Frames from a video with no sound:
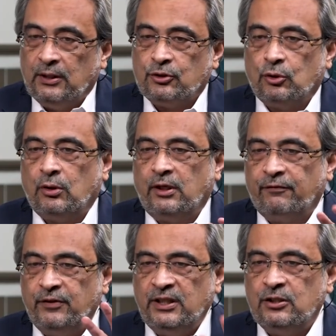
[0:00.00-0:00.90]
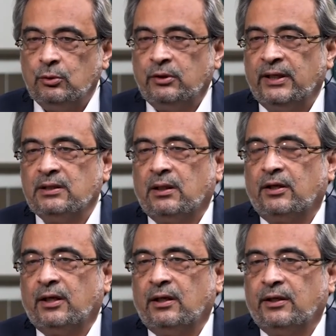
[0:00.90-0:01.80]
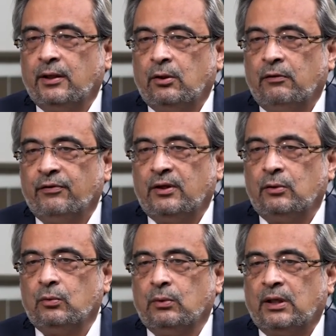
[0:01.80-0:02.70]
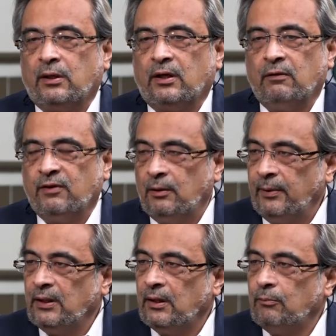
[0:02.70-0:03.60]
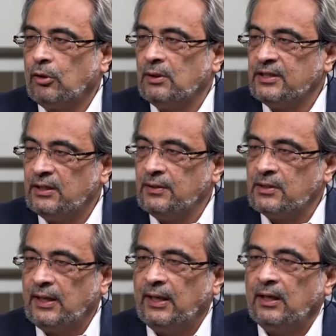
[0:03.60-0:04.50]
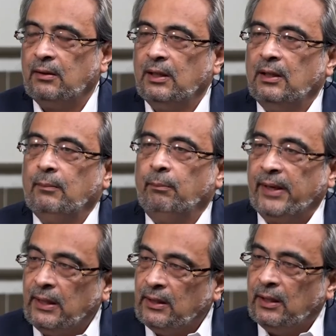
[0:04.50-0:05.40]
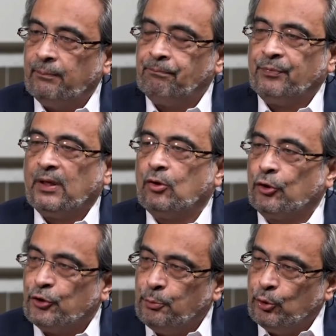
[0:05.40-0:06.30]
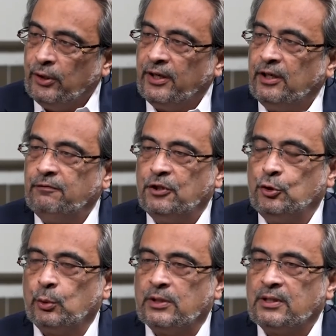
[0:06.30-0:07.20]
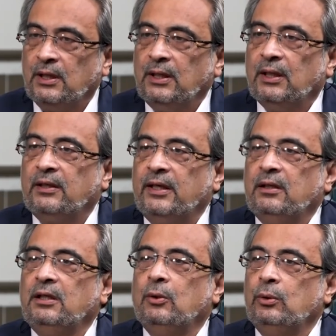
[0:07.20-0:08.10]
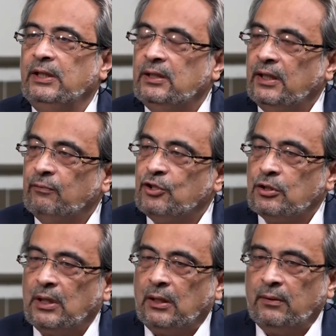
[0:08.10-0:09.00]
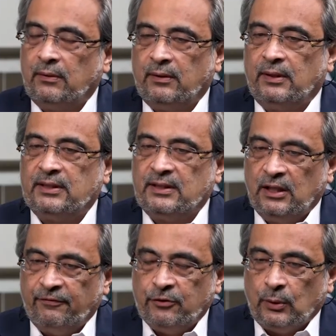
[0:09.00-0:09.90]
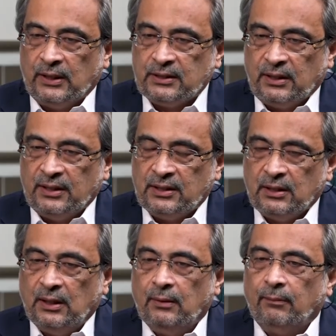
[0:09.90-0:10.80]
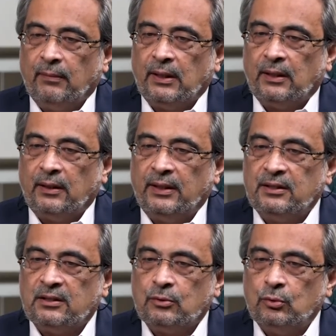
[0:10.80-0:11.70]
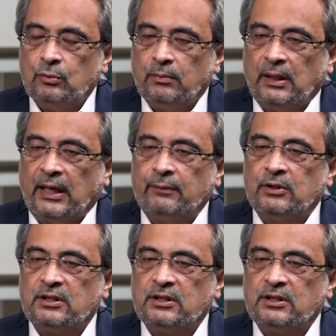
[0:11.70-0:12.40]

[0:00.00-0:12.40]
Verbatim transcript: So if these two things are taken care of, that you are developing their moral sense and making them contributing individuals, then the only thing which now is left to us is to, I would